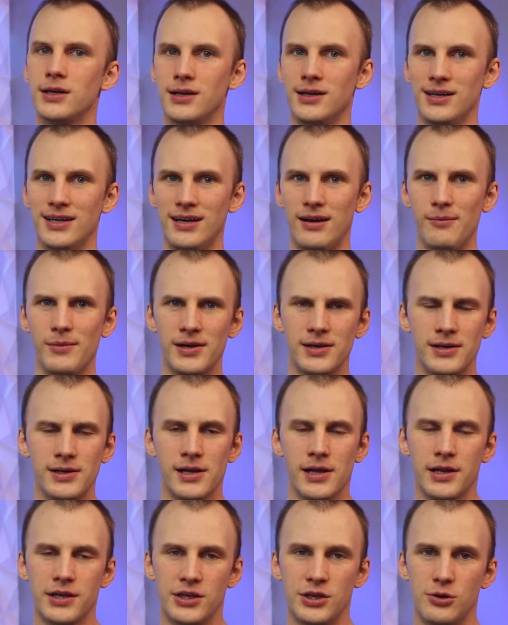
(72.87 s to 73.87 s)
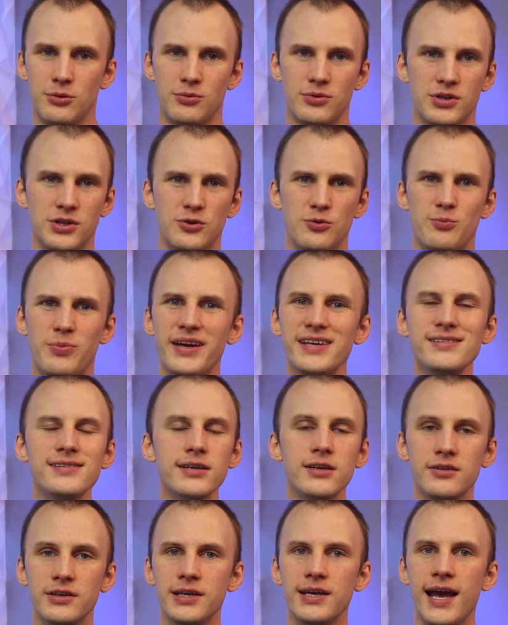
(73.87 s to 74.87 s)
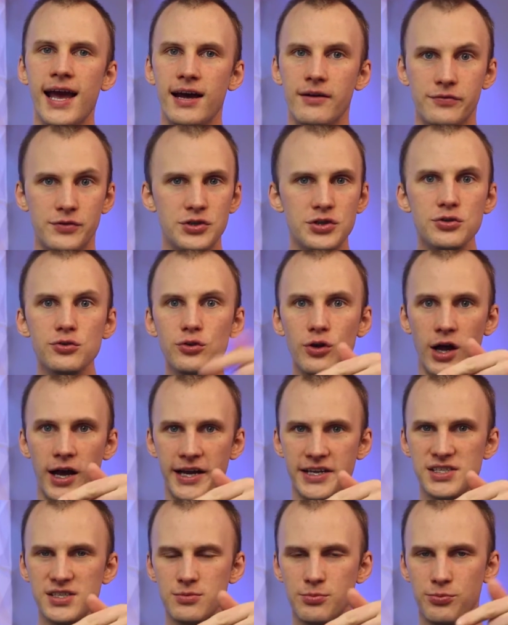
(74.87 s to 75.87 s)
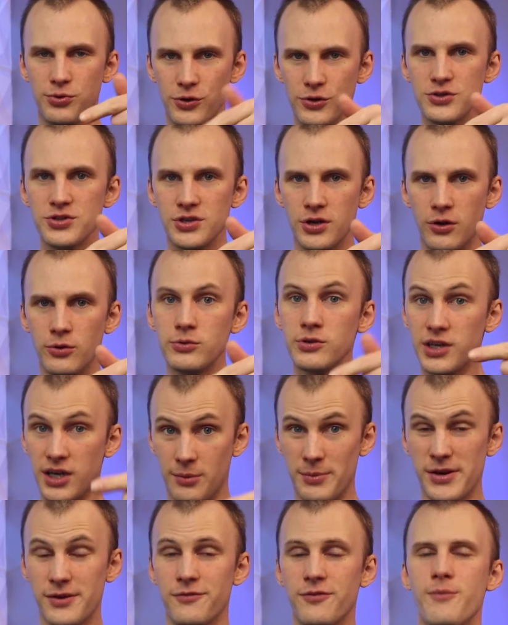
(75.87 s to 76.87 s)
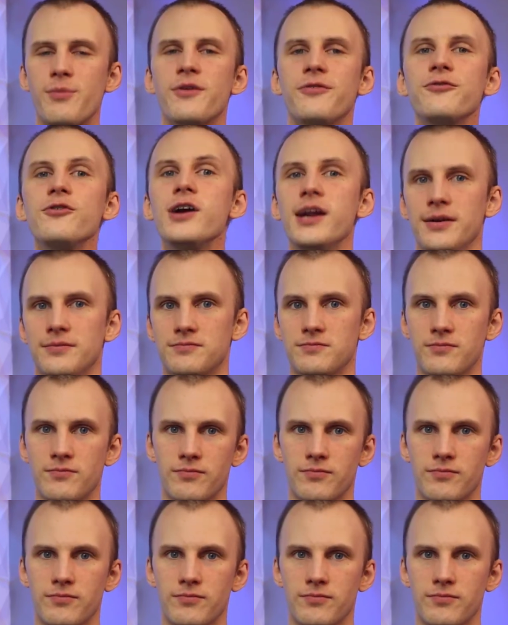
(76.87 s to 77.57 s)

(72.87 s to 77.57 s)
Um, you, you basically have two lights per zone coming from the front.